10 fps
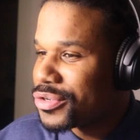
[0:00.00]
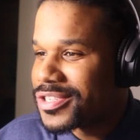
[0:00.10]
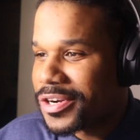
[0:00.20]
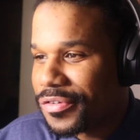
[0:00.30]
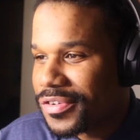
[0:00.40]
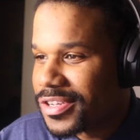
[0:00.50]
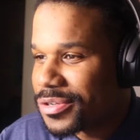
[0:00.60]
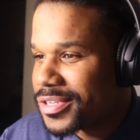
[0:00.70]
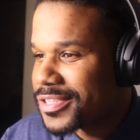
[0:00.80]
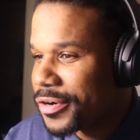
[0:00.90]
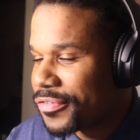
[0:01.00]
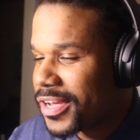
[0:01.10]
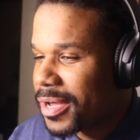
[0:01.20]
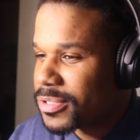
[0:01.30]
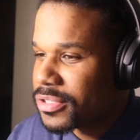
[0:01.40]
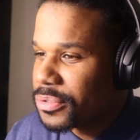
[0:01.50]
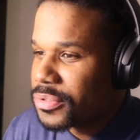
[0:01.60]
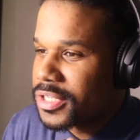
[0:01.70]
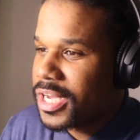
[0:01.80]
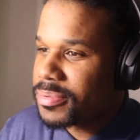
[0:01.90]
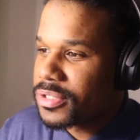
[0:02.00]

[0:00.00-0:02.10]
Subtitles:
deserve it. You deserve it. Absolutely.